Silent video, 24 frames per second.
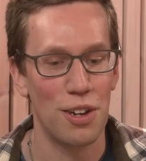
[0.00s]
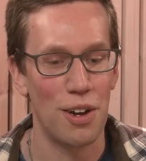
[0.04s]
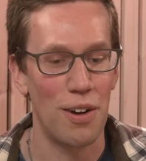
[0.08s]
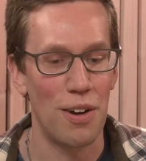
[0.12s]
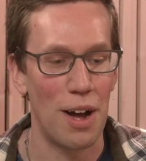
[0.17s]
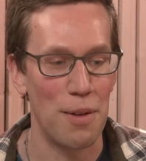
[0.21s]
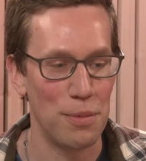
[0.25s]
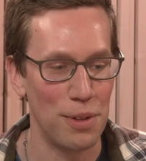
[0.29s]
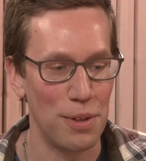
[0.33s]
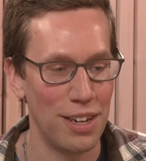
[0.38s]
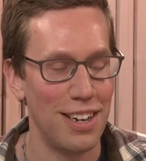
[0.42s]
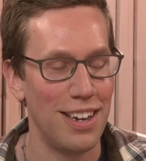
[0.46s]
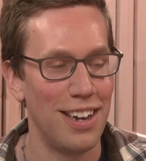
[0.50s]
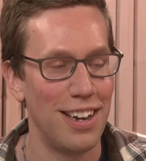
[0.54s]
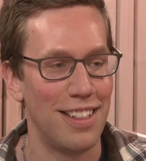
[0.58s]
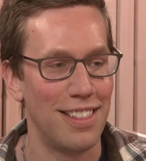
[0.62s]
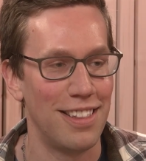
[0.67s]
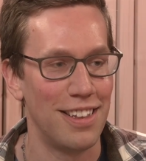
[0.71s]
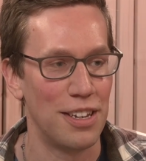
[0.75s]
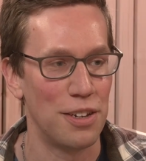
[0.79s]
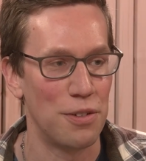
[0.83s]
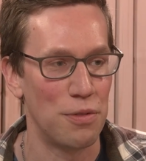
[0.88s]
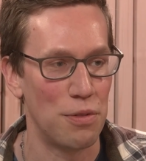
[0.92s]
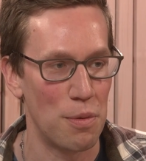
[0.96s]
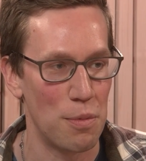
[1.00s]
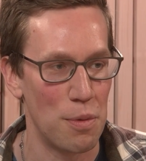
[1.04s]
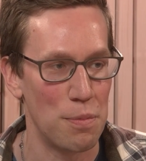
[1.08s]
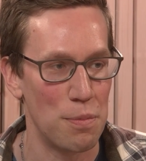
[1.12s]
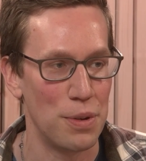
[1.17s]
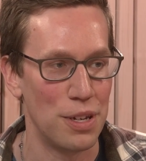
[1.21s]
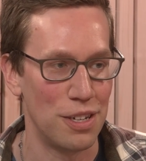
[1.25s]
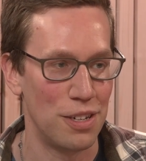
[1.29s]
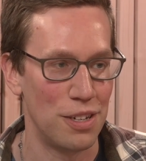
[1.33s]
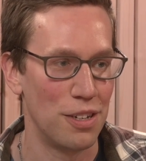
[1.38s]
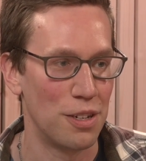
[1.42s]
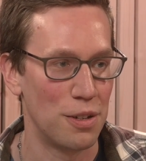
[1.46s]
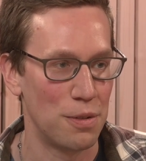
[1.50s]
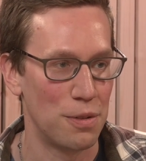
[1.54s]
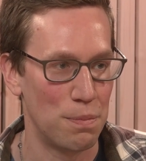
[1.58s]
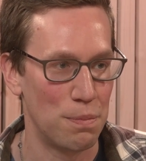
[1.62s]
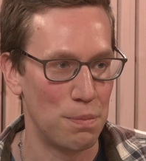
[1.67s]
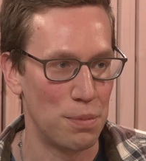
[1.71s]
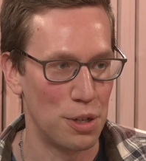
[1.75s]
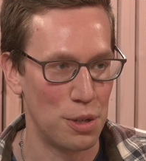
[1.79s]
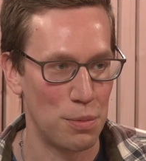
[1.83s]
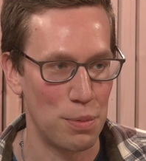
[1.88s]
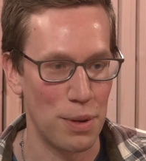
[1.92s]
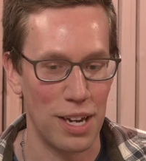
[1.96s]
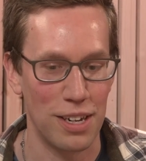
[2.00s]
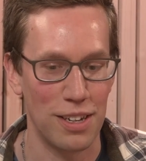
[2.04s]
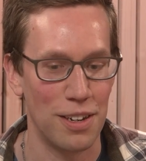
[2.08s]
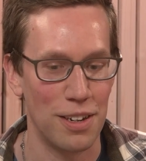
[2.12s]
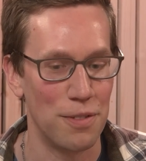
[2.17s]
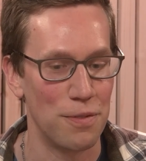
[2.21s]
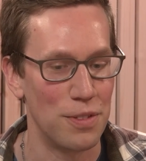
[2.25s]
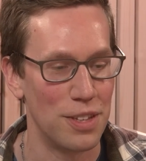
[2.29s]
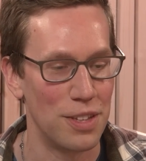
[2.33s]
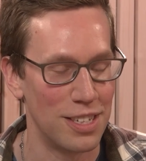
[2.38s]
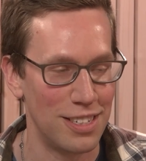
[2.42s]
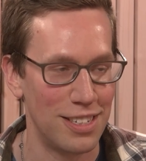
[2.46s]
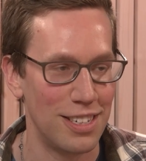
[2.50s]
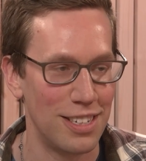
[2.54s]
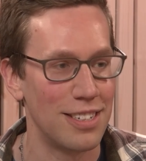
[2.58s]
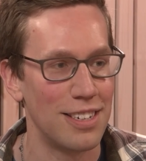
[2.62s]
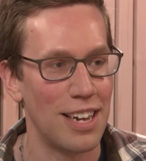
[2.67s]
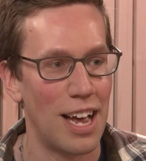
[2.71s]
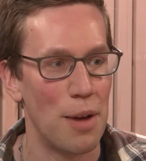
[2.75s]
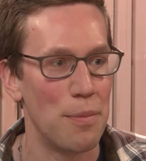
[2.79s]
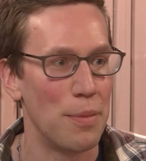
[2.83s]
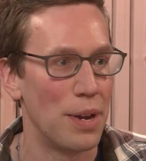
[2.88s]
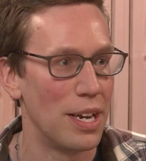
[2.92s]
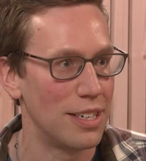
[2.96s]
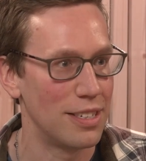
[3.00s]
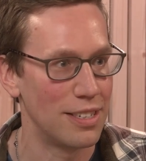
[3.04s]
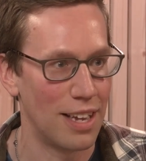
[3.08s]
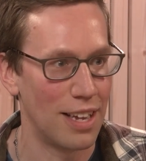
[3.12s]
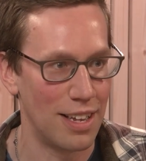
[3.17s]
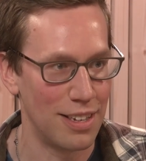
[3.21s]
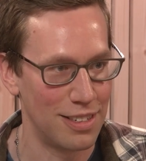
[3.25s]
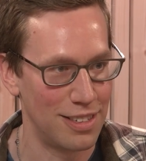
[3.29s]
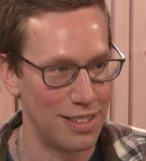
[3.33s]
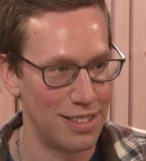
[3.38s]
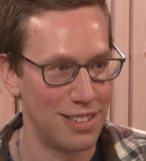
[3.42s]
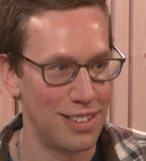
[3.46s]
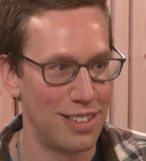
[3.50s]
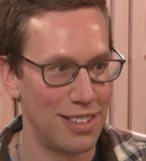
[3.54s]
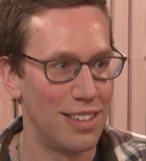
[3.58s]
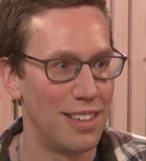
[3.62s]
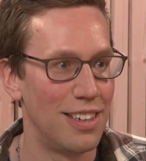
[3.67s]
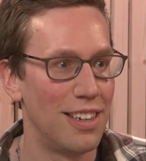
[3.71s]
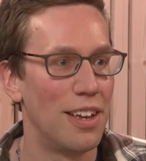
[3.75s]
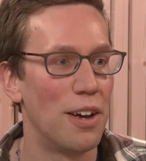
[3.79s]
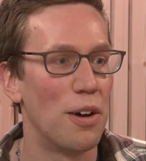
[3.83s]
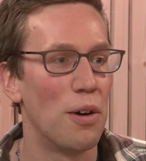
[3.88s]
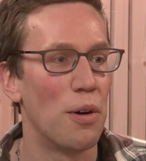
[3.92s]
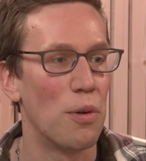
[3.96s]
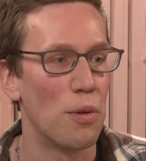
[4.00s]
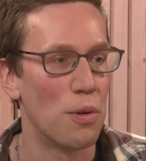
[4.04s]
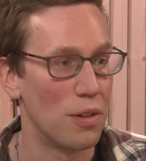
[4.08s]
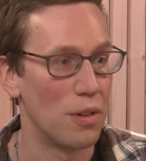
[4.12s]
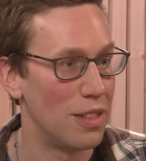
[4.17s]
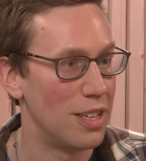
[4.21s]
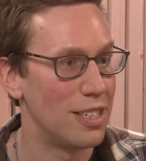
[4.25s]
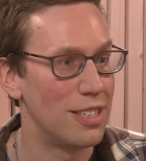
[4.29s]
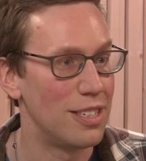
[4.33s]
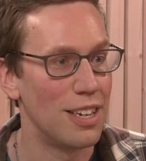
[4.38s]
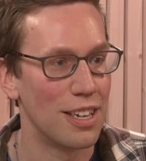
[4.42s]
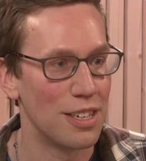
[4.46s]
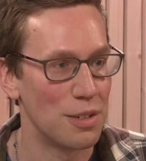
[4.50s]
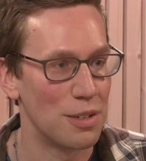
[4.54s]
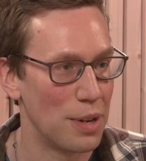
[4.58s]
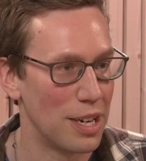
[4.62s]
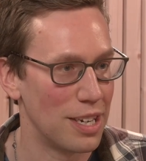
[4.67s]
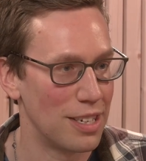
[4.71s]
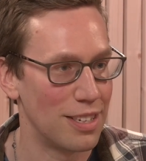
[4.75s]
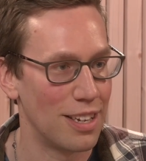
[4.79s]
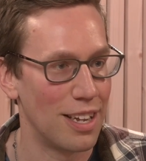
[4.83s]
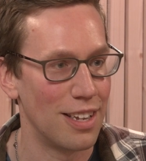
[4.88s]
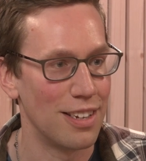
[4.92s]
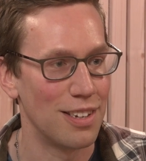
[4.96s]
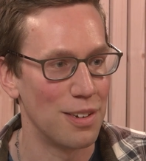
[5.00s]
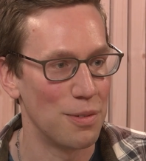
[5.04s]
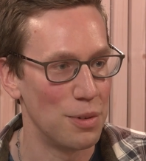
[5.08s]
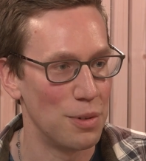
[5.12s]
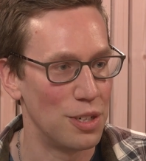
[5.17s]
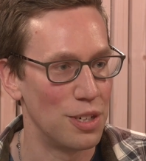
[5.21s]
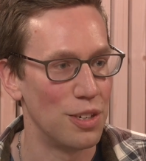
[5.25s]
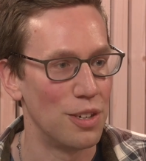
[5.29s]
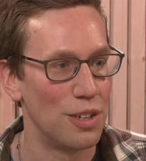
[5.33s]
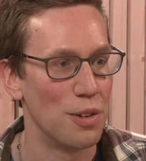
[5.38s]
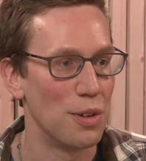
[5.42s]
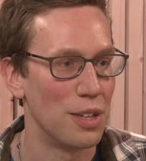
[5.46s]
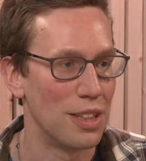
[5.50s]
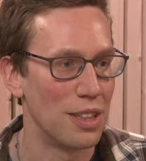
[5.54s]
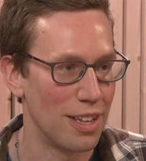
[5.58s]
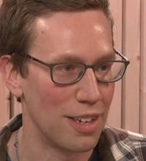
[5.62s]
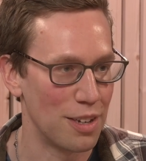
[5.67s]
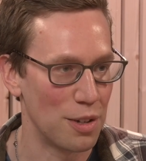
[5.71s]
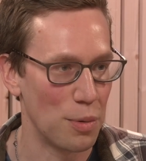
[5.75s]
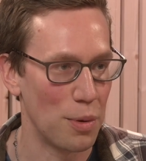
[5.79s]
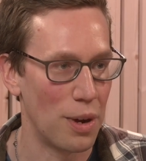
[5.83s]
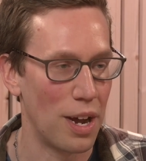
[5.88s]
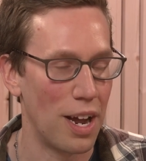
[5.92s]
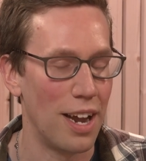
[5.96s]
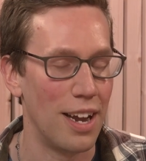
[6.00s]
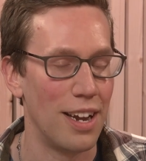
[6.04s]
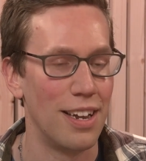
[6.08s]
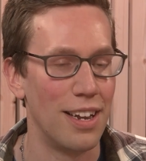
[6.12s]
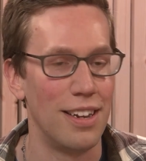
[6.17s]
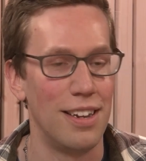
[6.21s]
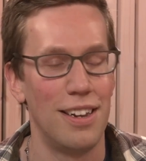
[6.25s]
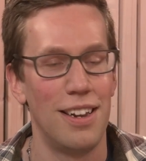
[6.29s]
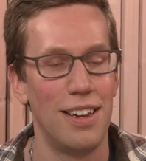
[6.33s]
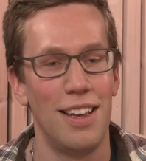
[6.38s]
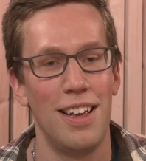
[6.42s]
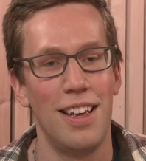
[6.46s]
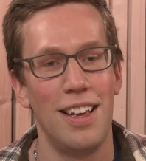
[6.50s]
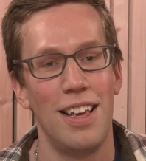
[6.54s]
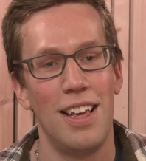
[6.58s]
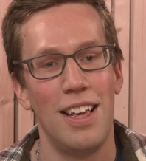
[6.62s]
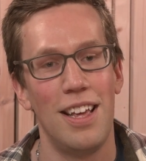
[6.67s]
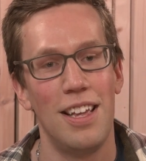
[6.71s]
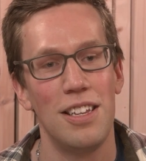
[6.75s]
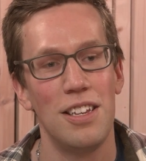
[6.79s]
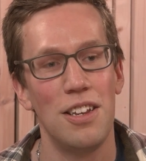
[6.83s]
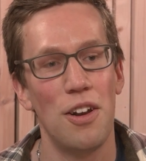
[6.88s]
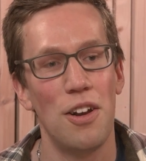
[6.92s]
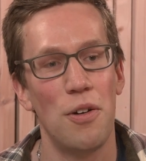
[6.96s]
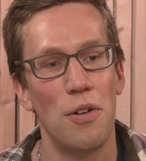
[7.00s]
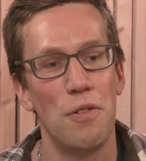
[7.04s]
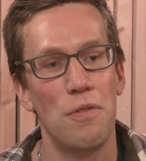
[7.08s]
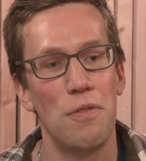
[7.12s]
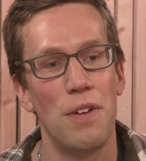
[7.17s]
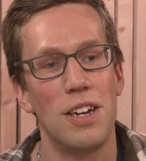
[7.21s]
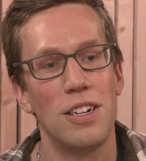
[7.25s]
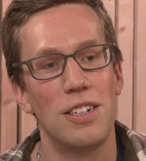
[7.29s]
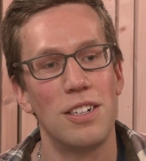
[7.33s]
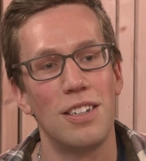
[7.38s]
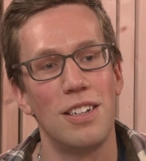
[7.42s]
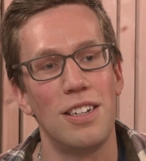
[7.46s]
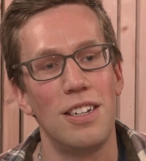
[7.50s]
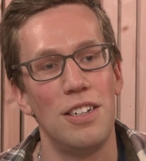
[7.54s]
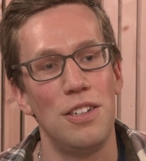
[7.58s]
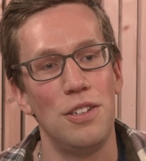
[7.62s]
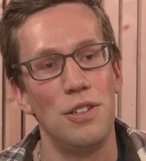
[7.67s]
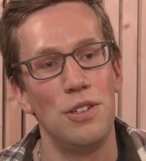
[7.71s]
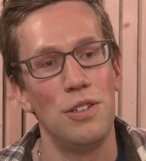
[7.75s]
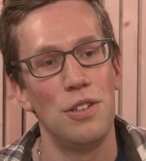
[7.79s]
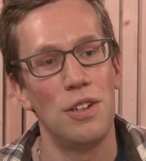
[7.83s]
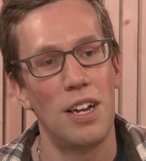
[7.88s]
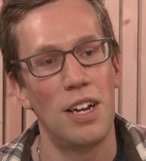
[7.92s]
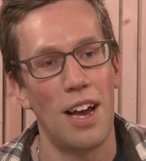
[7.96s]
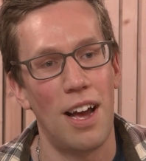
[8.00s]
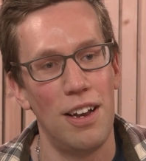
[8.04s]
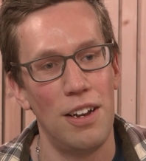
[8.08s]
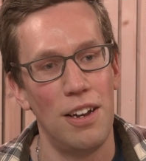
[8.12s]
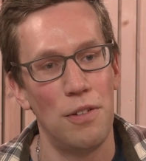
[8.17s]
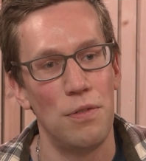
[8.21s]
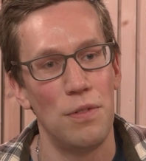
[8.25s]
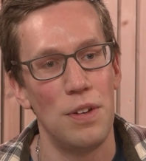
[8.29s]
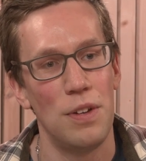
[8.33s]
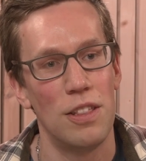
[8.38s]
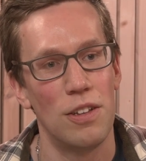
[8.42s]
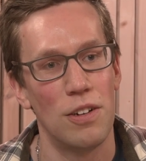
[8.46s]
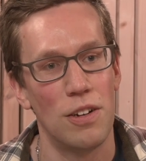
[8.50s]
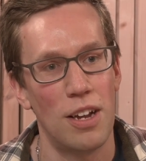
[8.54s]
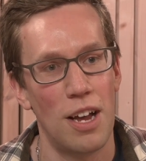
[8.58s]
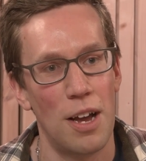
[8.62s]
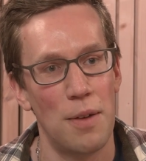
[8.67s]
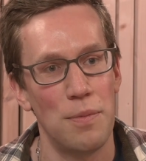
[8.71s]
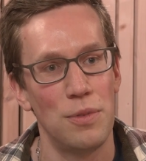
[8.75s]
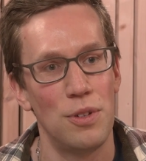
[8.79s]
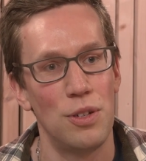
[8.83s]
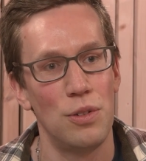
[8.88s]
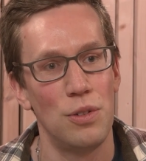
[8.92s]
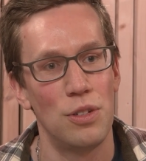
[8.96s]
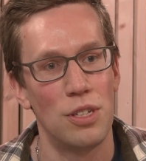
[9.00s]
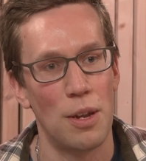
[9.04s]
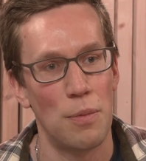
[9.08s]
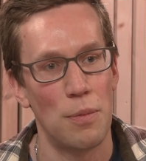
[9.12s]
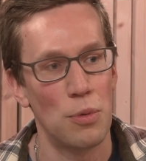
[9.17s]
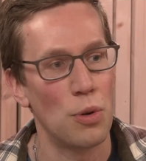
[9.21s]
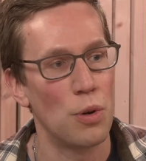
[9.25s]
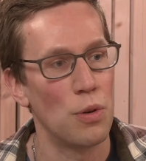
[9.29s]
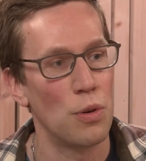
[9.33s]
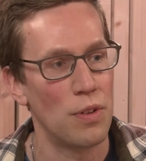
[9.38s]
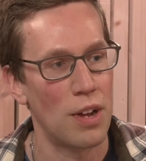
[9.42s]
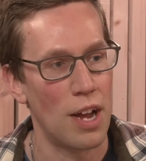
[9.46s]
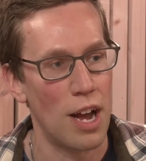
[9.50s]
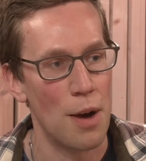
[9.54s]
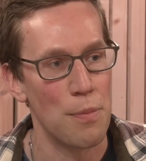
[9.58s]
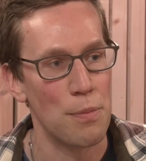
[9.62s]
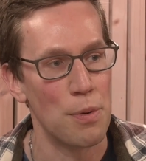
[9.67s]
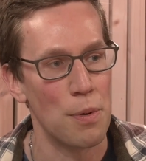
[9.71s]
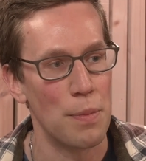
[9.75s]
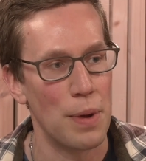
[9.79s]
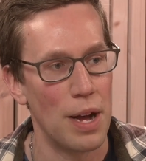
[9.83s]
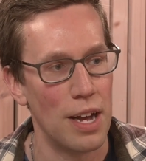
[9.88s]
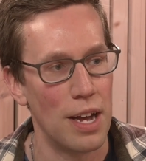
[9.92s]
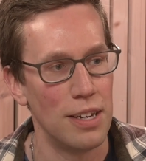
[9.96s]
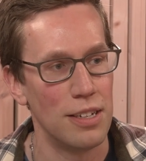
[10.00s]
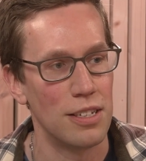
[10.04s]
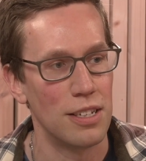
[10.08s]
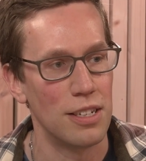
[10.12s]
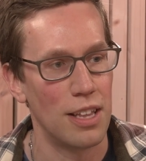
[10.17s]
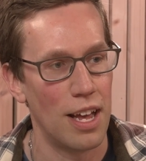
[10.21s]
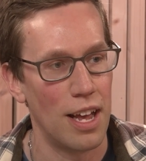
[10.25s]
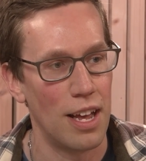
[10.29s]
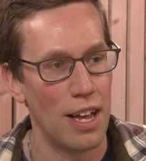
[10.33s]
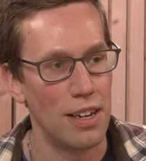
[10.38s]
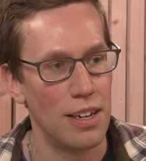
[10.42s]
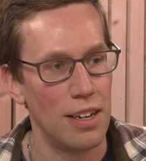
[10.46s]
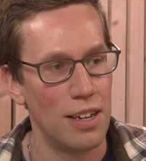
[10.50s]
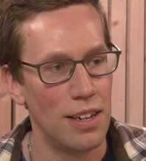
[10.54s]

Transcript: I'm looking at this from a business perspective. This does not make sense, or this does make sense, and we should do it this way. And you know, eventually you kind of either come to some sort of compromise that